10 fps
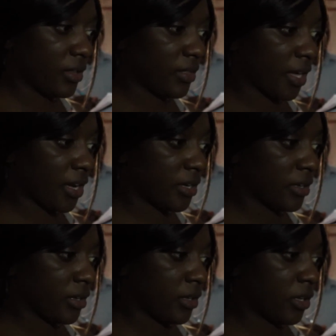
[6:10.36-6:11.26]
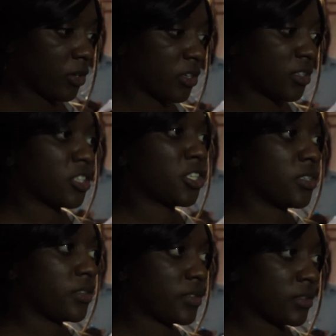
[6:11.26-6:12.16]
in there, it
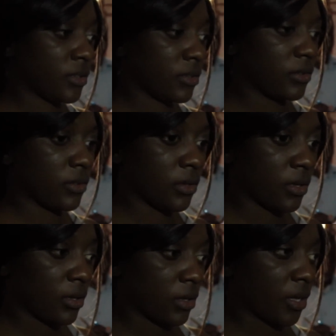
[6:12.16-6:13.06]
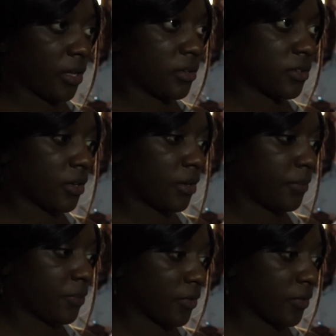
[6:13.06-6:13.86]
conditions and um,